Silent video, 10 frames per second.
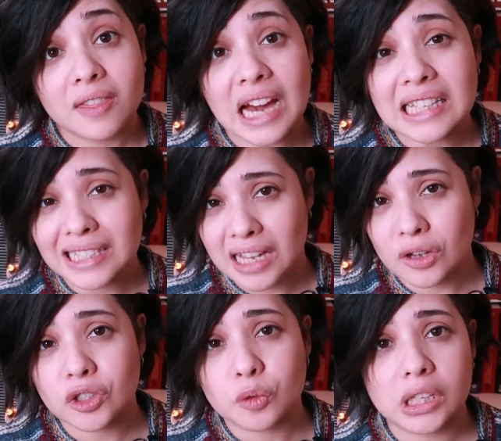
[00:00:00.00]
That
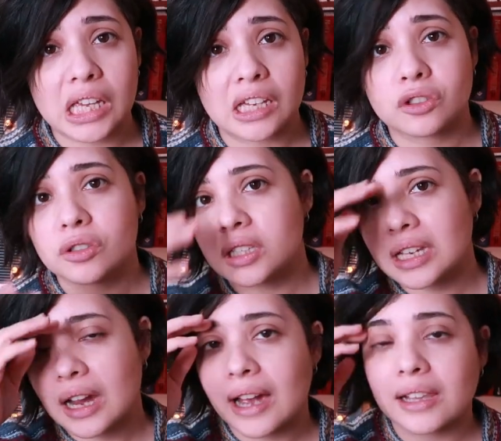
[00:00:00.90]
sounds really
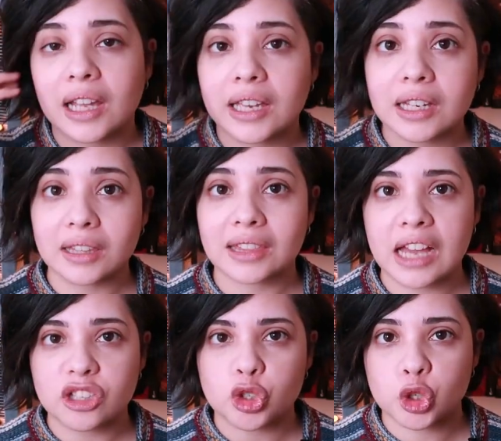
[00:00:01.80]
interesting. I like
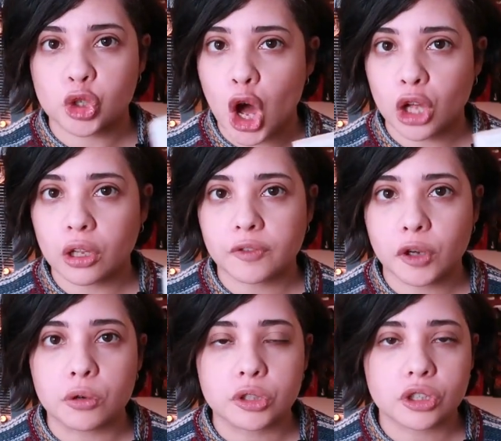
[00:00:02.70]
that shock of
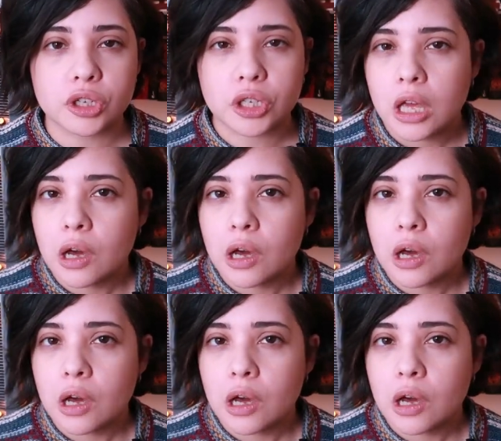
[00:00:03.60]
cultures.